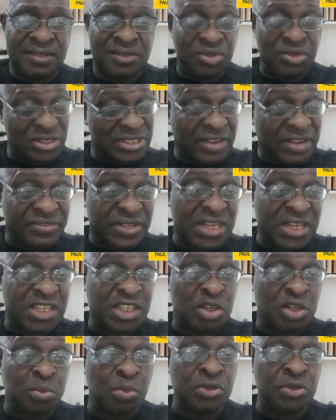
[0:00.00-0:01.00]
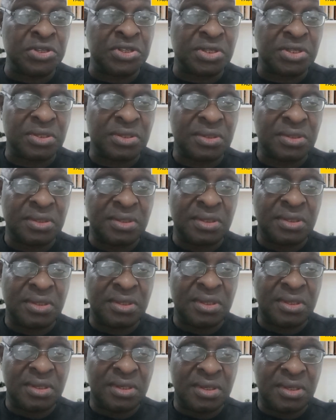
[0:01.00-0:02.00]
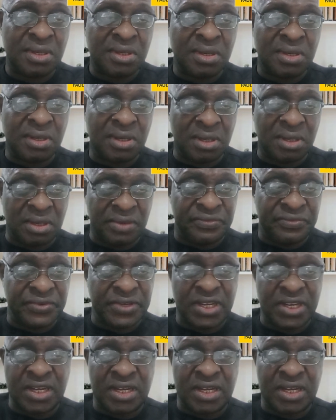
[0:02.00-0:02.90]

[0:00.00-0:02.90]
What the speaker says: just after 6 months of